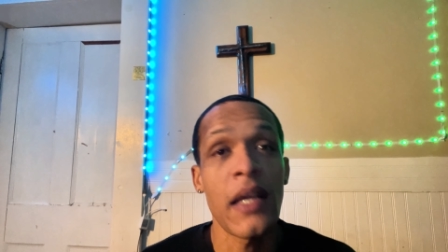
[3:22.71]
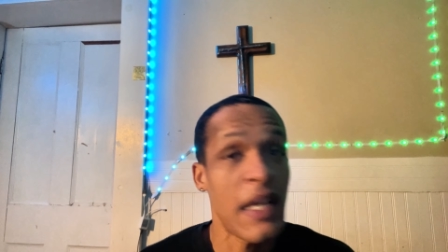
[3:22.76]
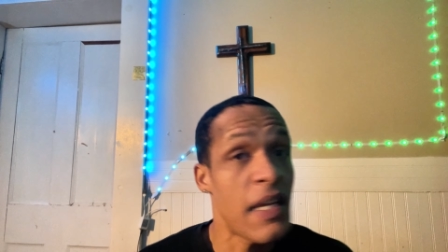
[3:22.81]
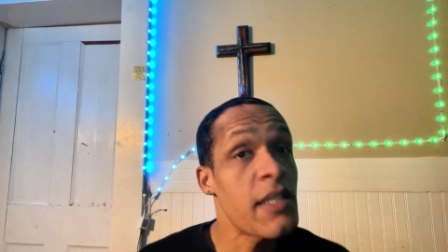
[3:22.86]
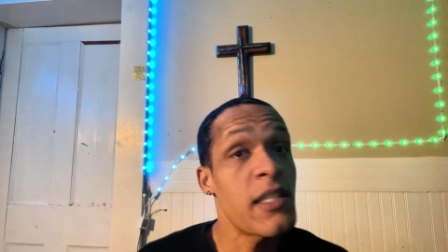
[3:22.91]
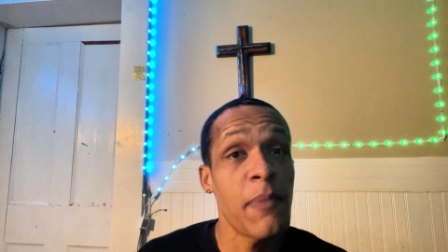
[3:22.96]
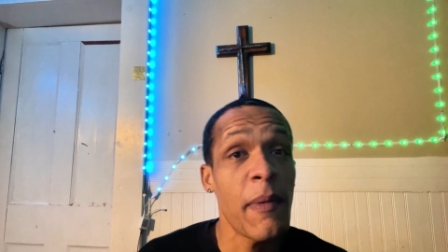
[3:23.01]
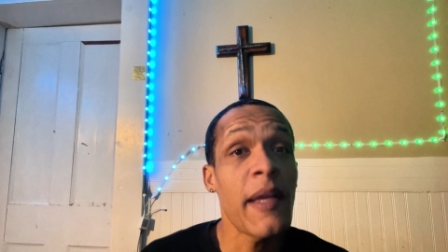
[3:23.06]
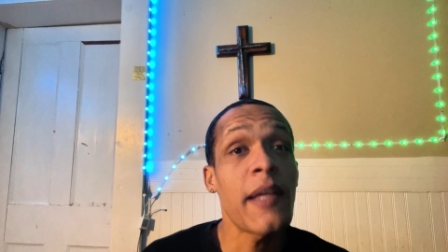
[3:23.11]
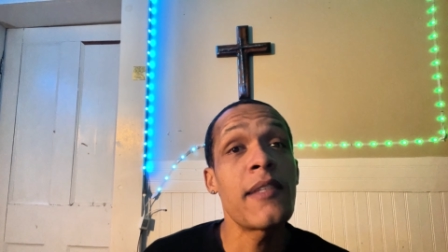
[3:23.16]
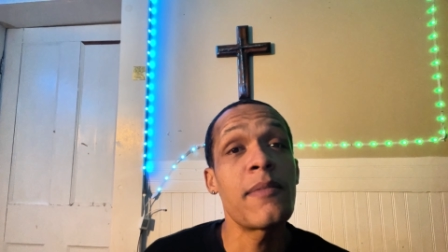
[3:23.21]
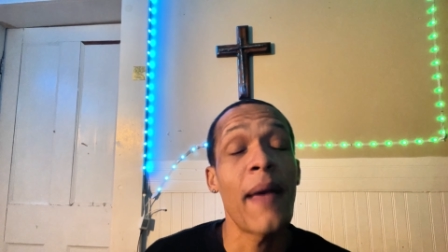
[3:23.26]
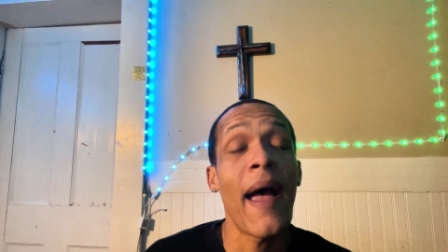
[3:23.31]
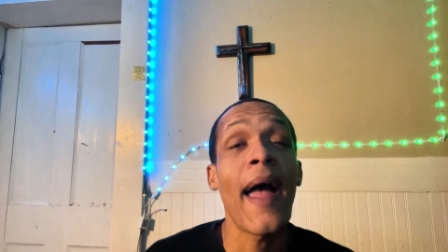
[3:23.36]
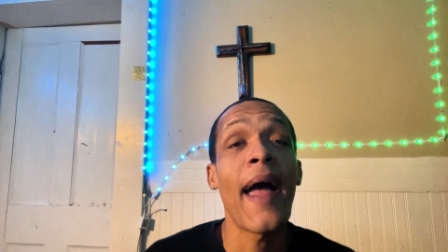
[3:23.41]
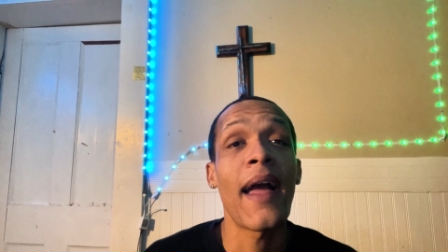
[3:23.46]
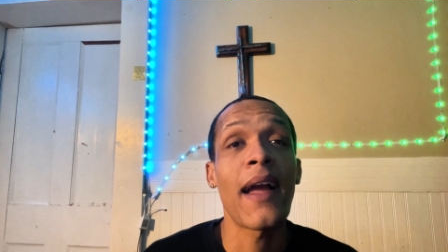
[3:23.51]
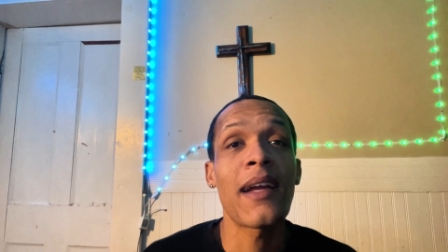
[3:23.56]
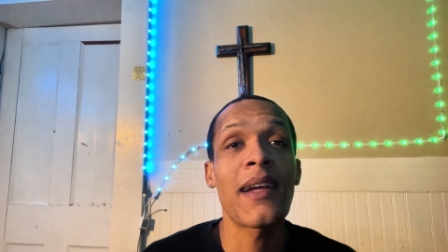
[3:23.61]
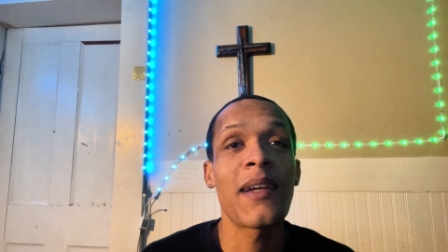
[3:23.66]
He speaks
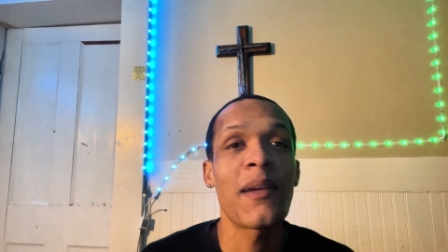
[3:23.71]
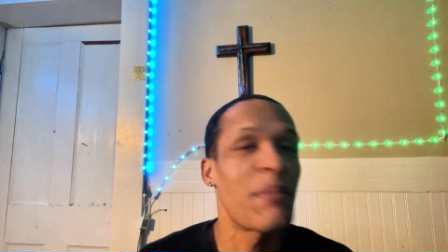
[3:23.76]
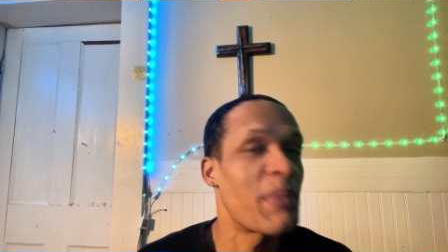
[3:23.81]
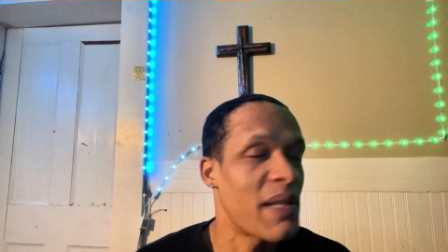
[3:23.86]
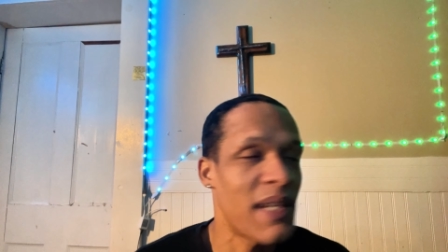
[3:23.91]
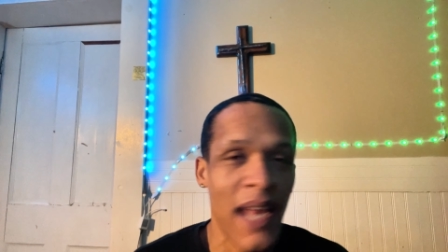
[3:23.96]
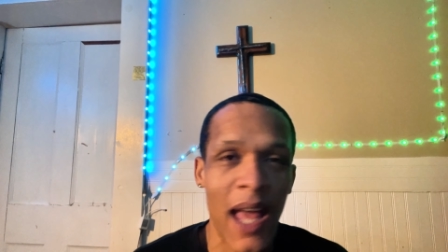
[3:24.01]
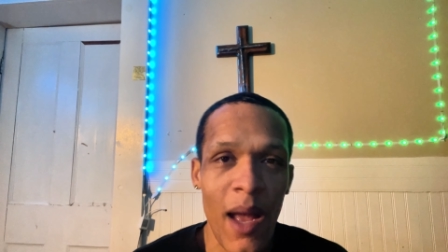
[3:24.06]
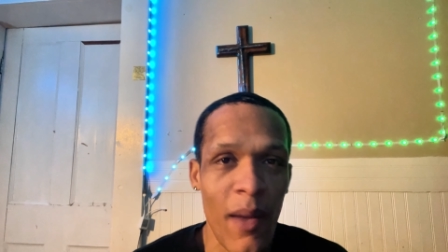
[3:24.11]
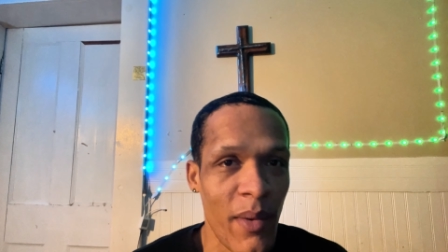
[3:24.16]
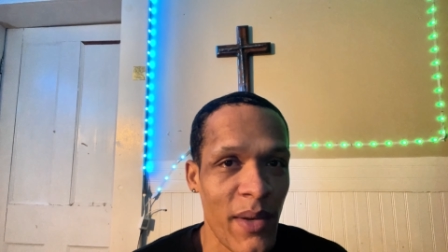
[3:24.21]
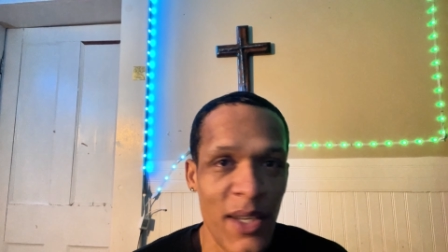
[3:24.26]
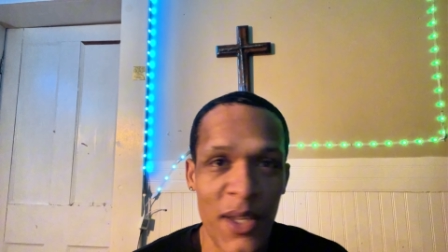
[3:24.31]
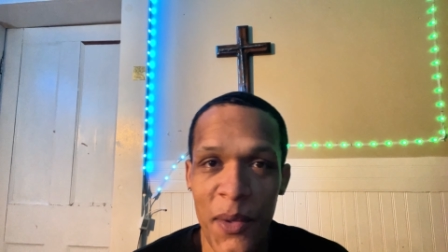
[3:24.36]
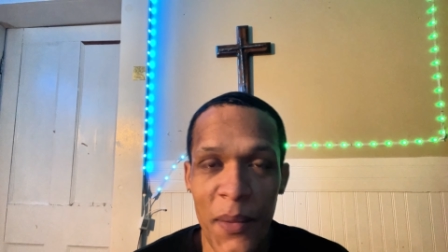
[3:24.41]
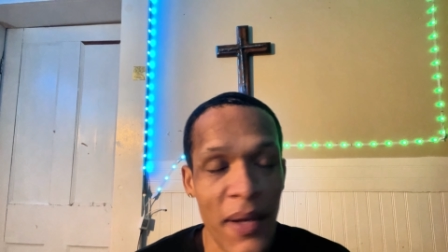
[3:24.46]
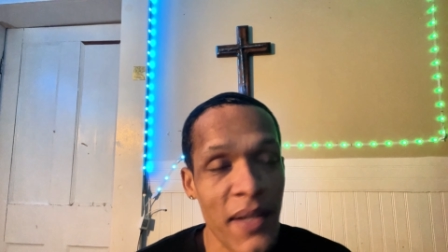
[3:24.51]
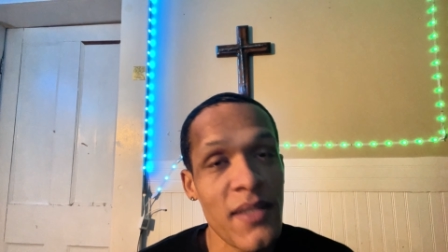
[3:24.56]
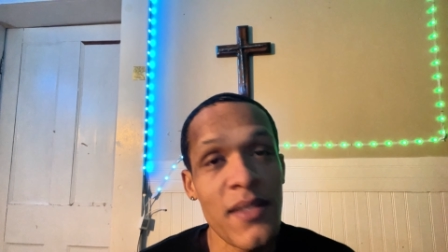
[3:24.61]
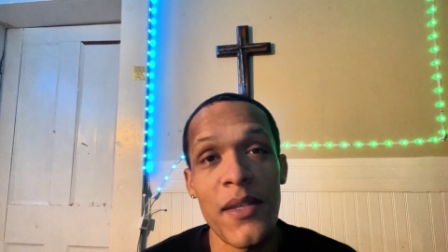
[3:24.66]
back, but not when
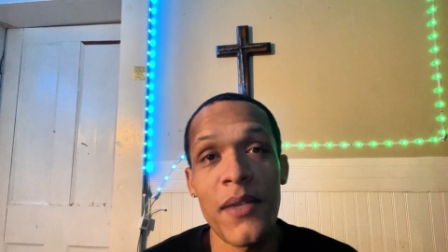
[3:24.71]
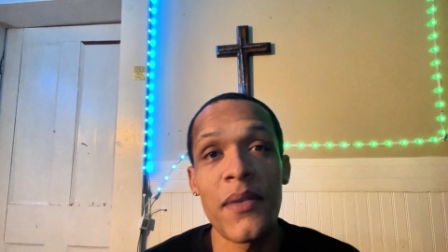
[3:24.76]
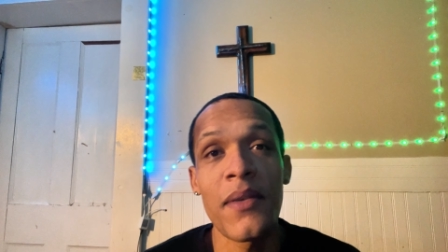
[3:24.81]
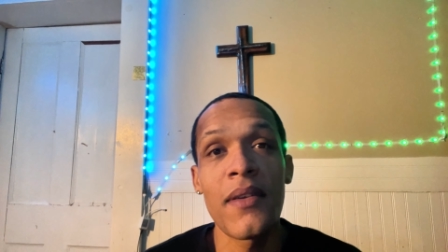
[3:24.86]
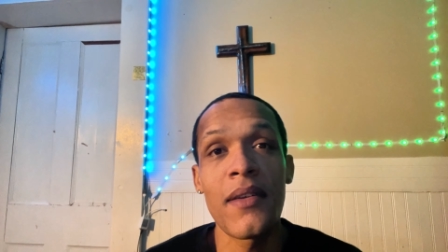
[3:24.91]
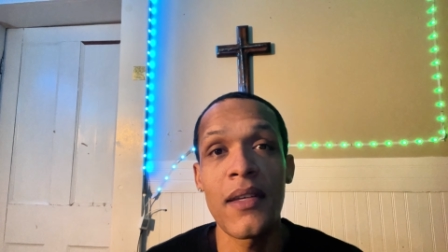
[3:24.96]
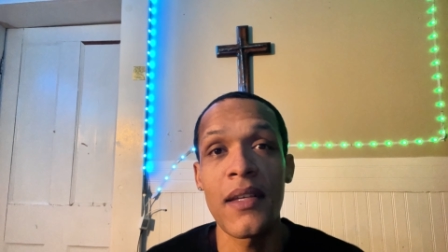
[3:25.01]
you want to.